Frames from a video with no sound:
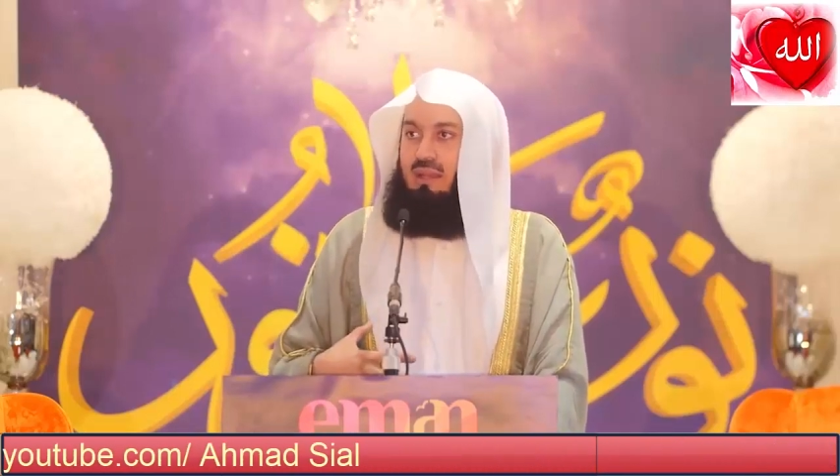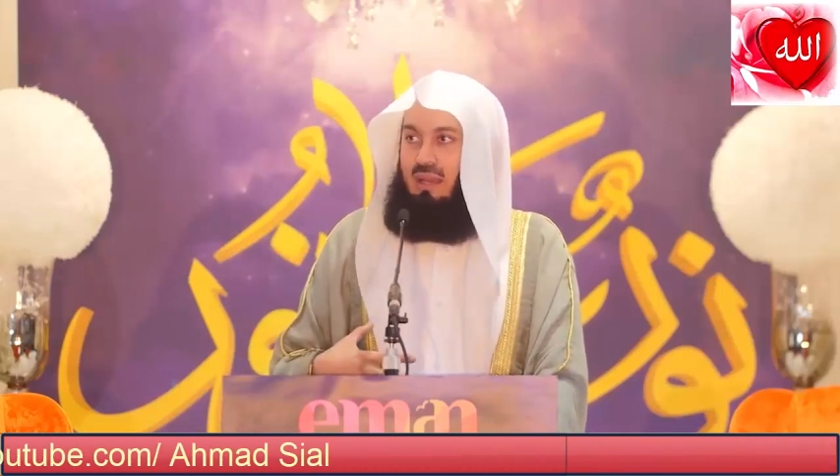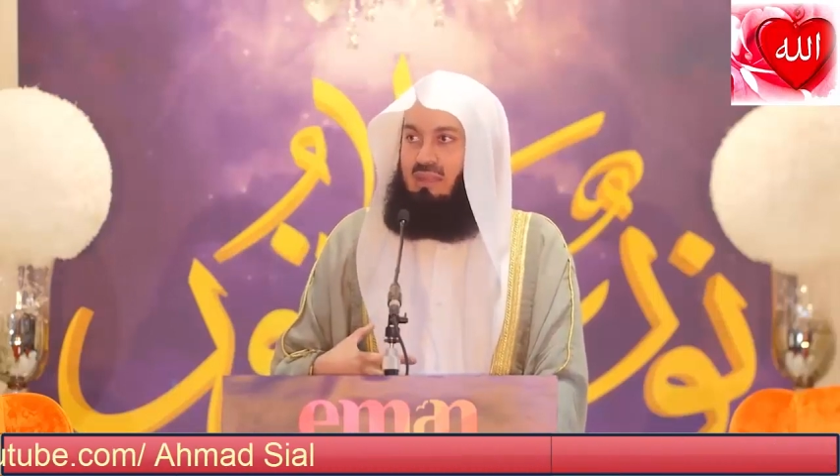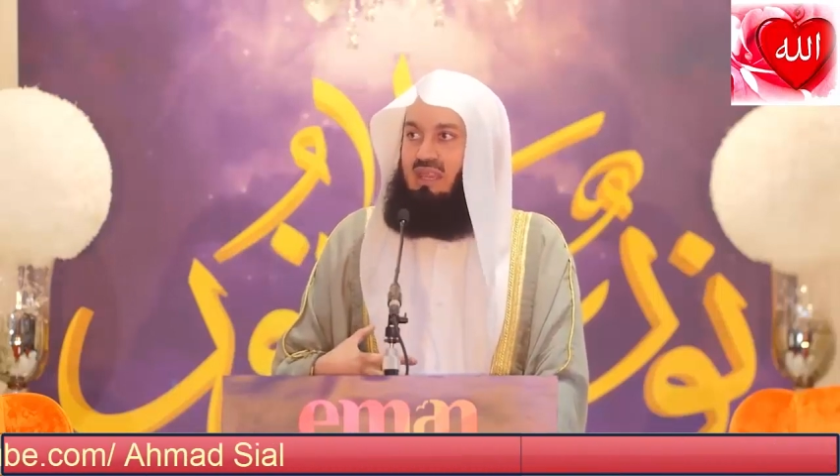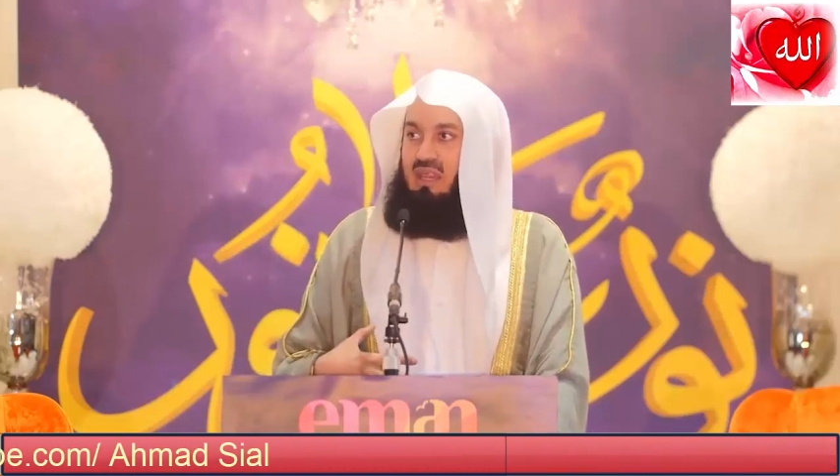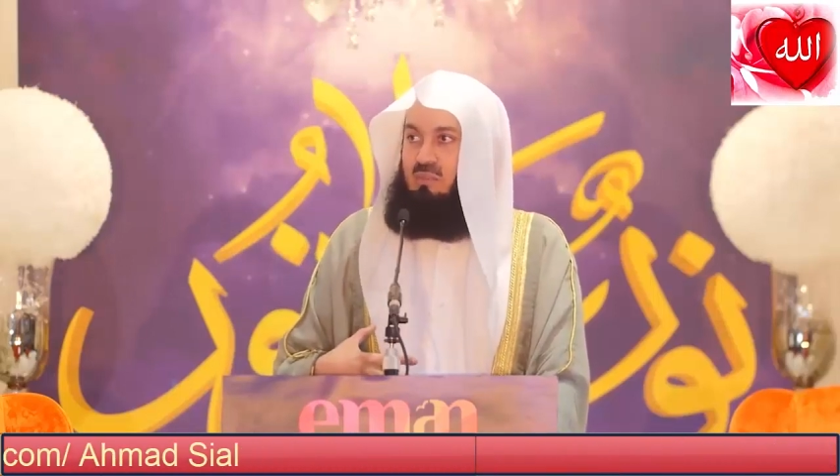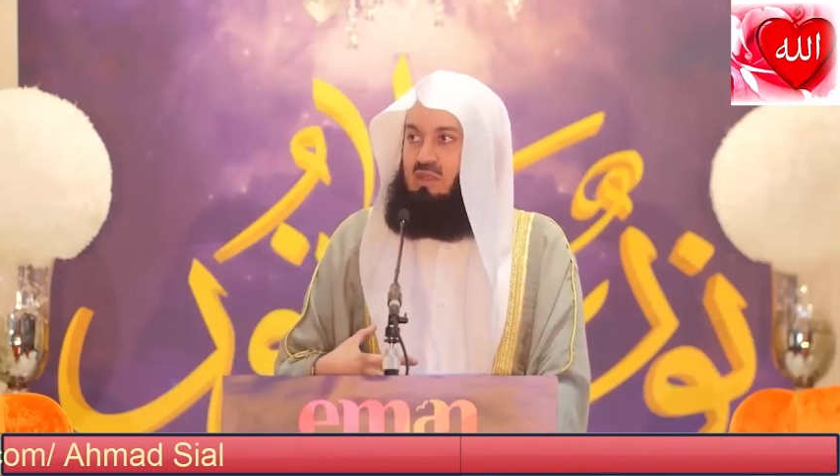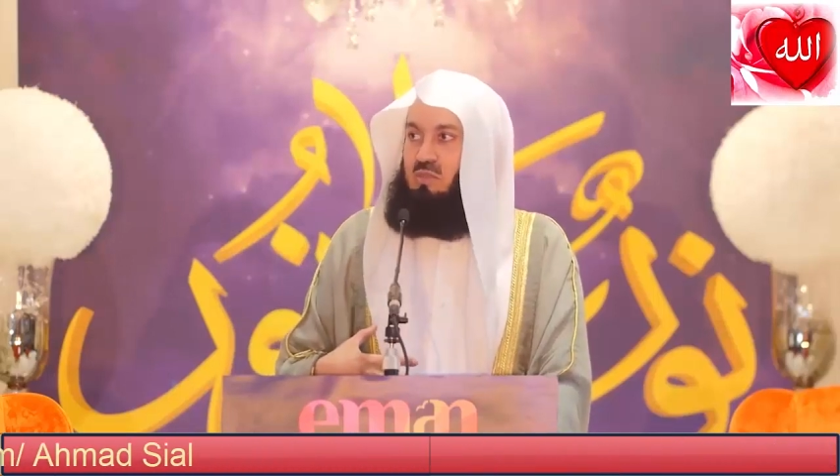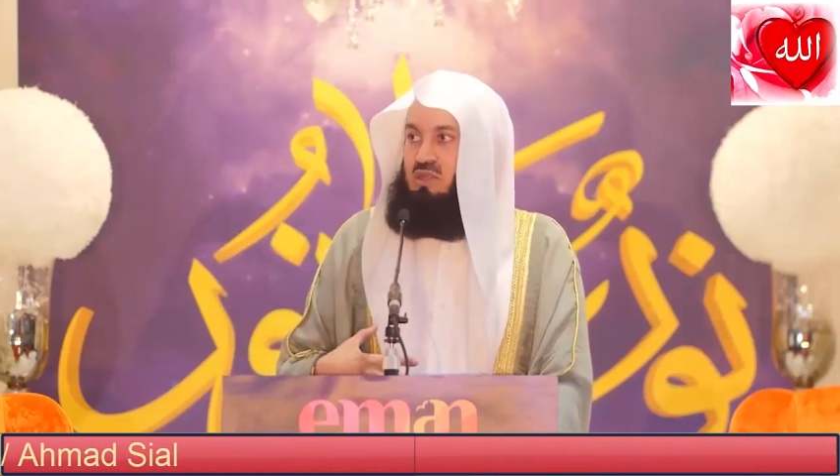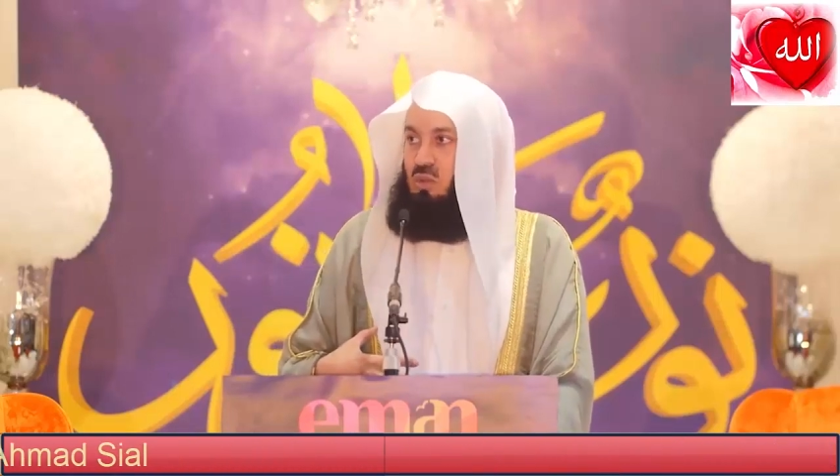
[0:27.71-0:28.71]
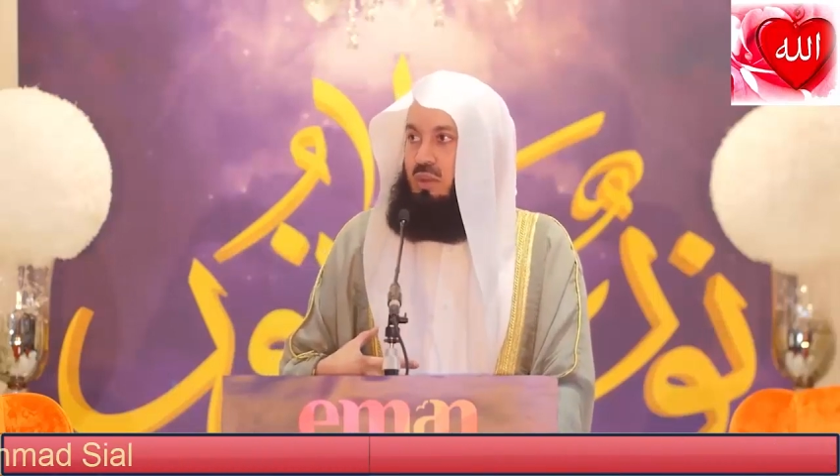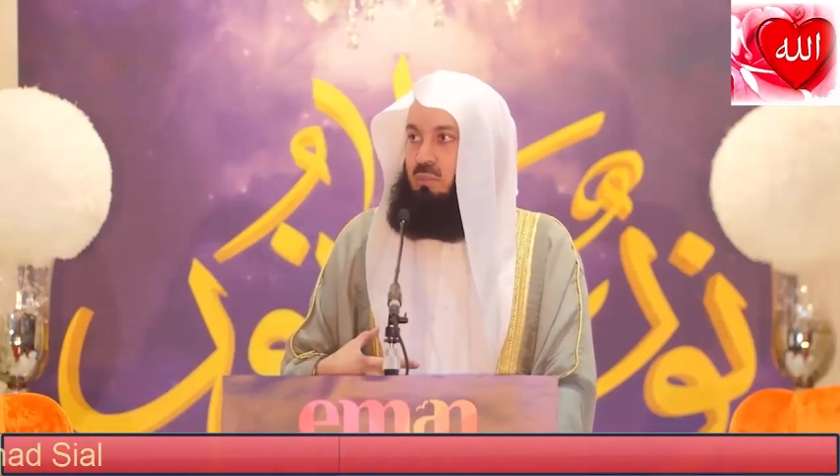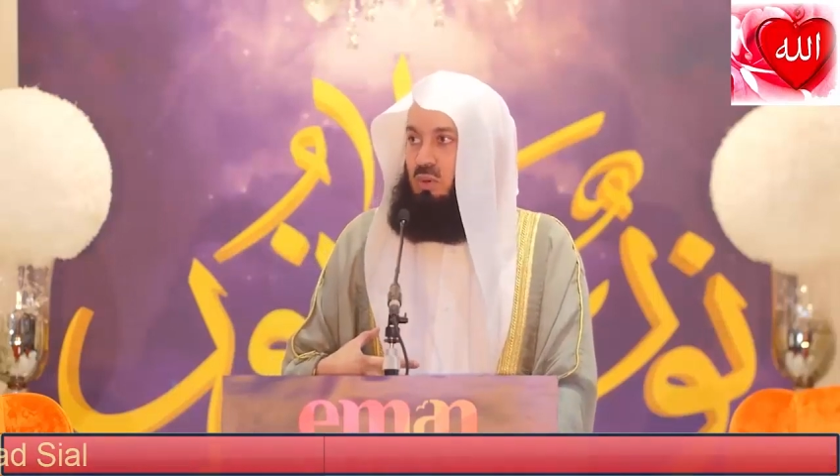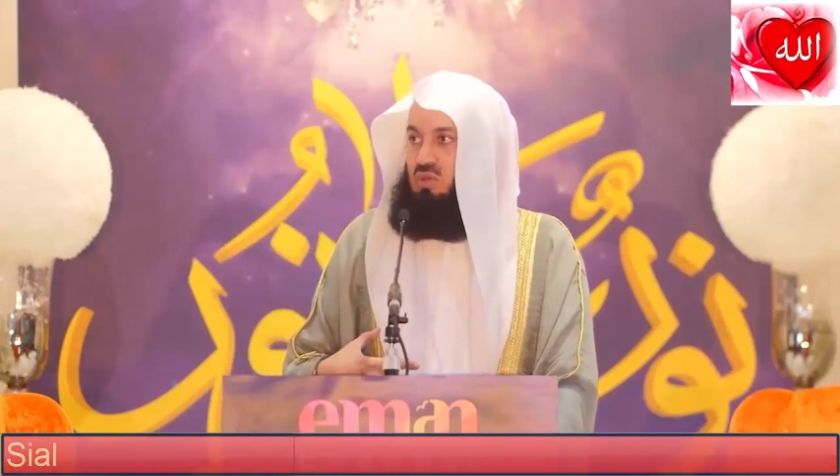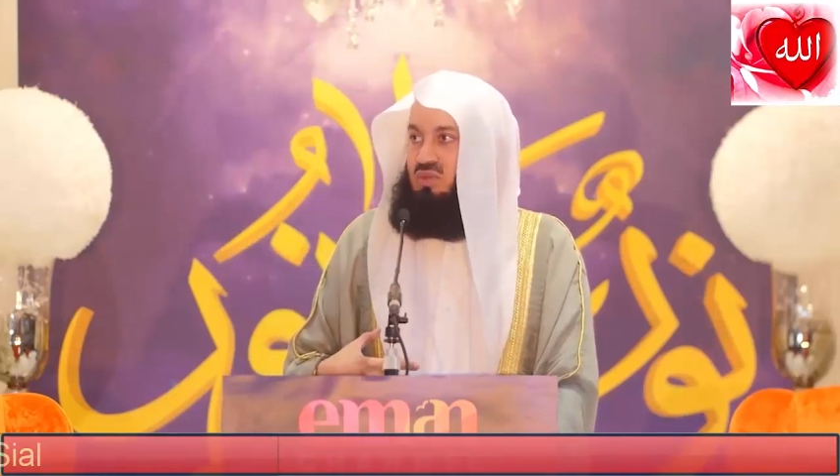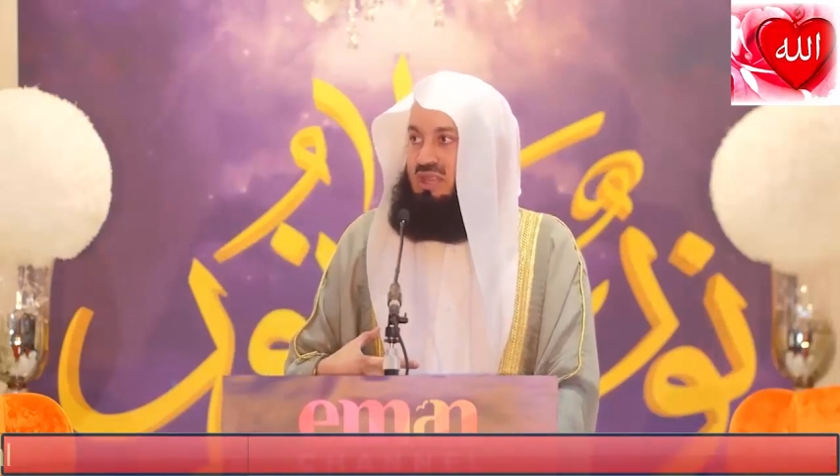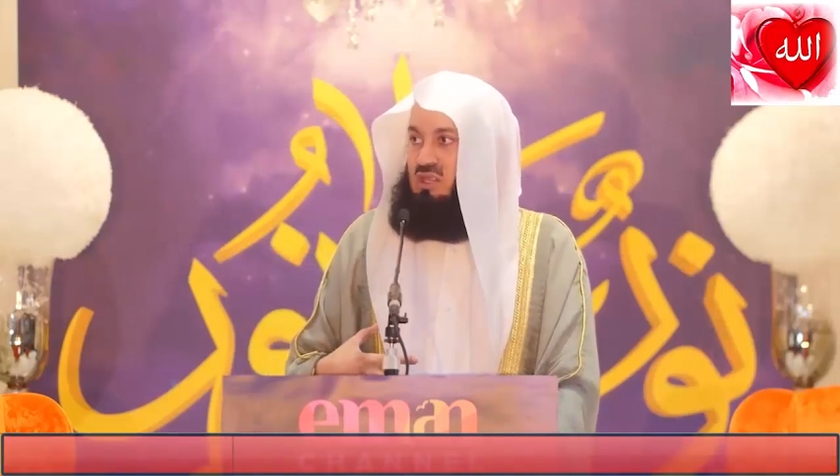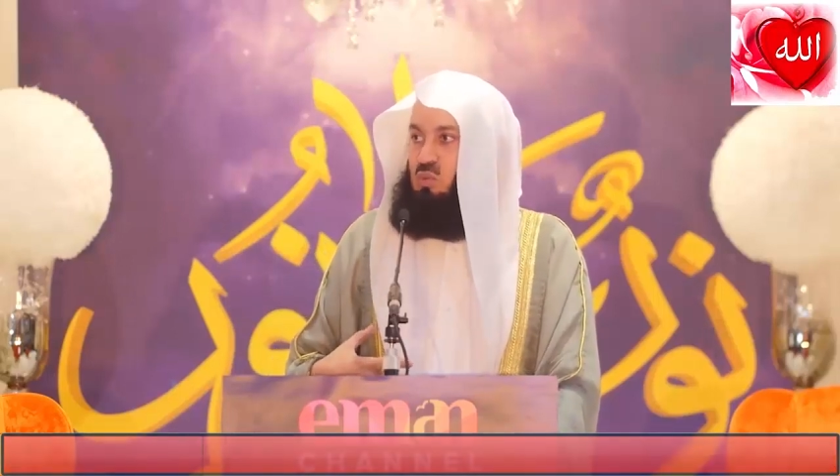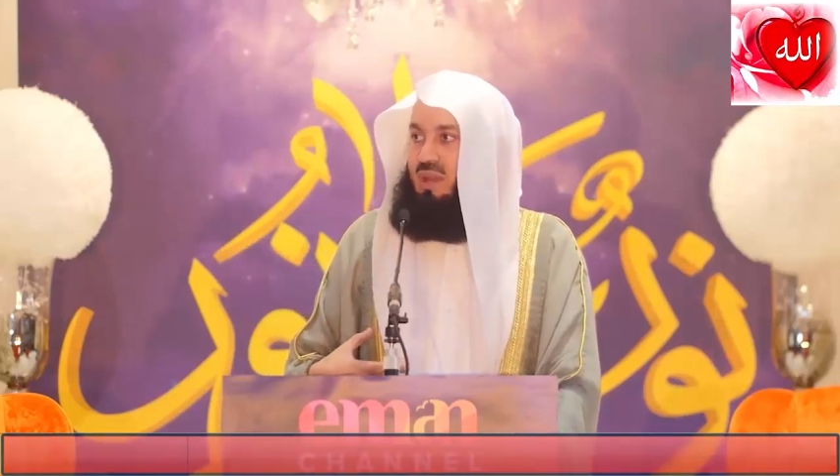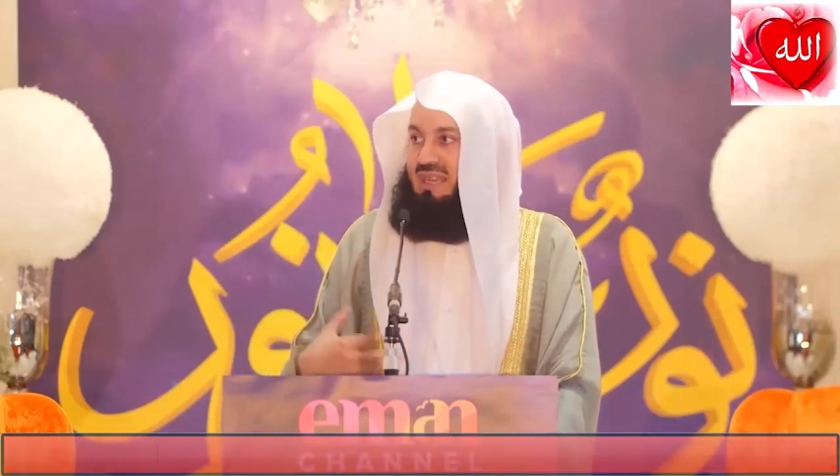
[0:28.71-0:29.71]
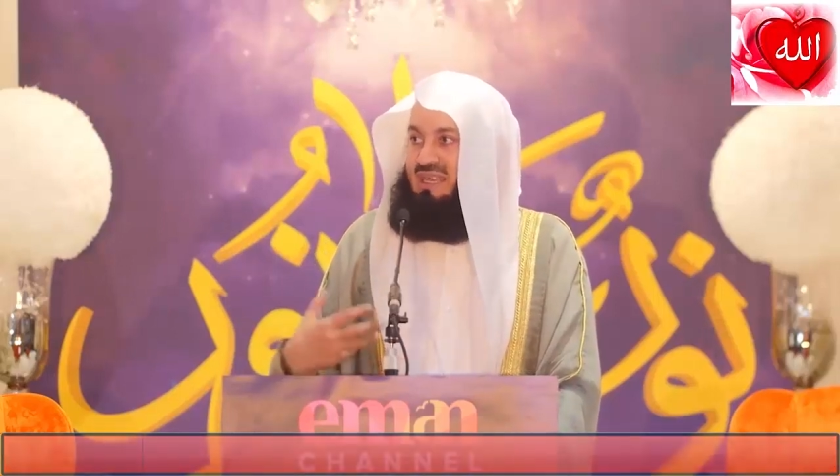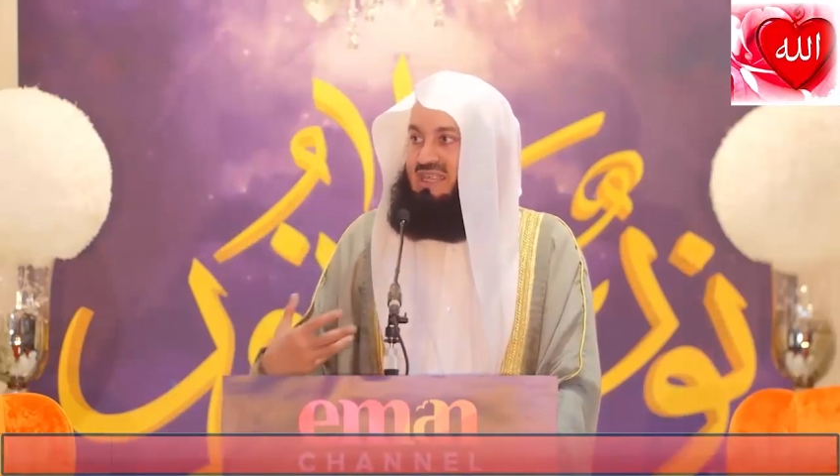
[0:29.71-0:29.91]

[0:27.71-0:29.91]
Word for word: I think it must be so important. That's why he's